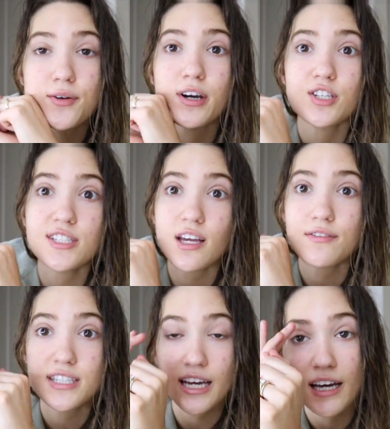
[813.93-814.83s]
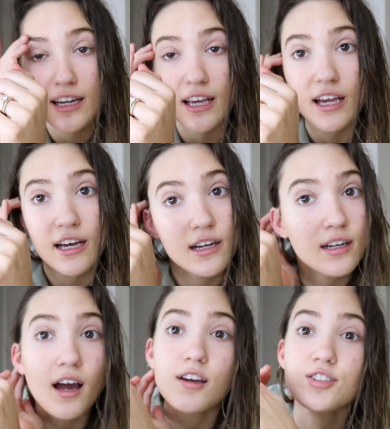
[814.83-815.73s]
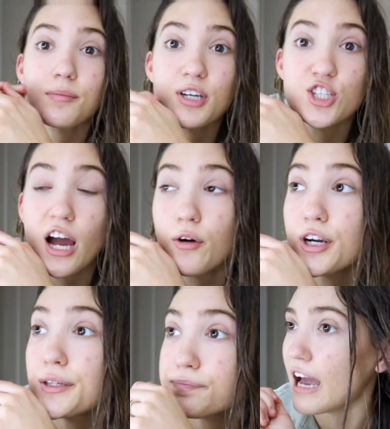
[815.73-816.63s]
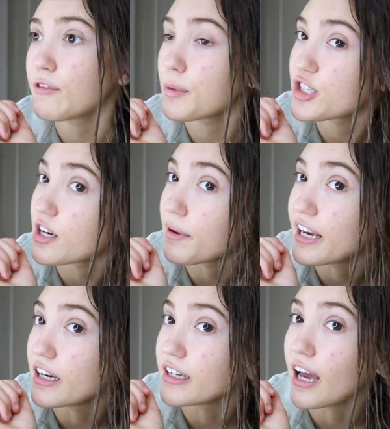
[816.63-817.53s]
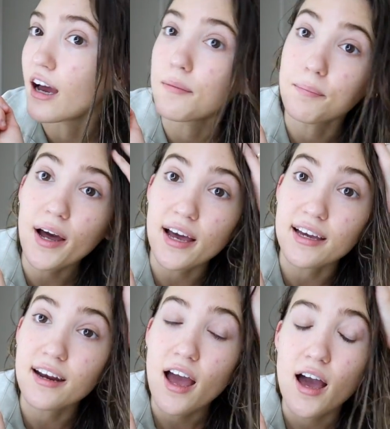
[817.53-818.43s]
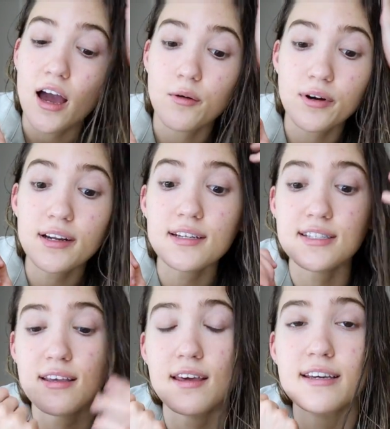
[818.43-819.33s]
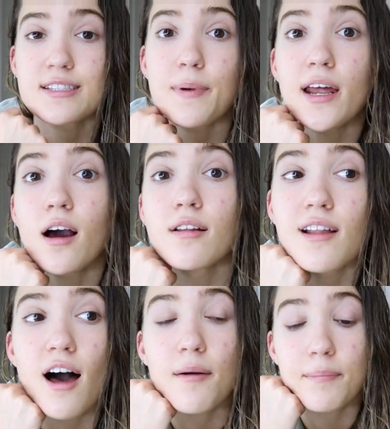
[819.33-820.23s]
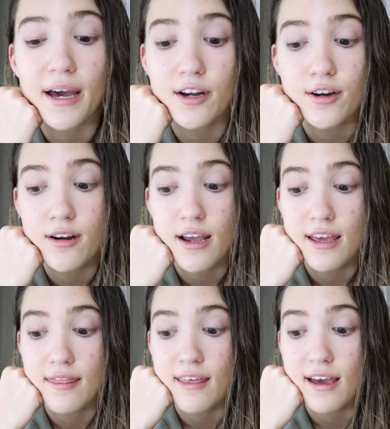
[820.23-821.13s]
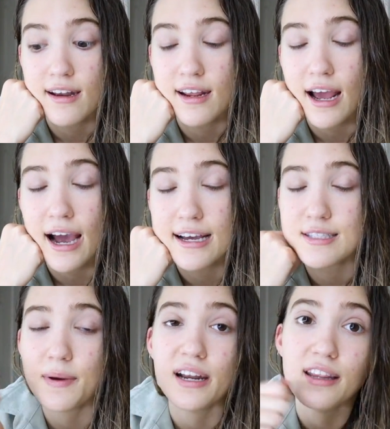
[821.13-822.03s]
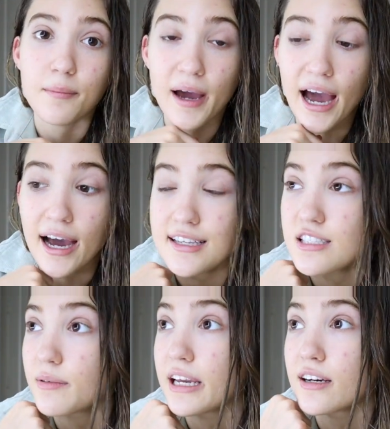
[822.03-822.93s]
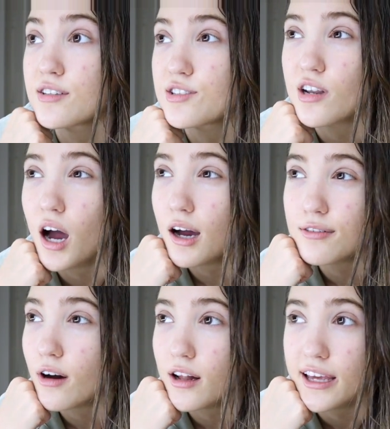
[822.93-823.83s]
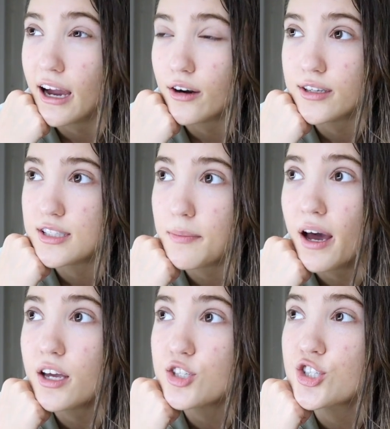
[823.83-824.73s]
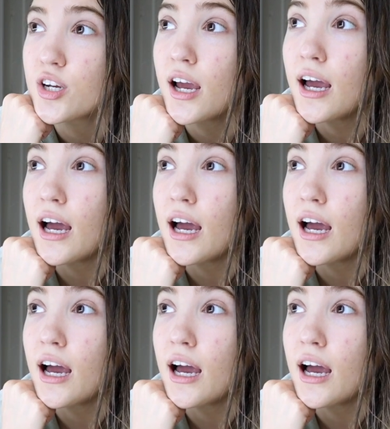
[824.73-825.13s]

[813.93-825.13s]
So I just self-tanned and took my shower. I haven't brushed out my hair yet, but I wanted to say that it's been a lot better than it has been in the past. My hair is not falling out as much.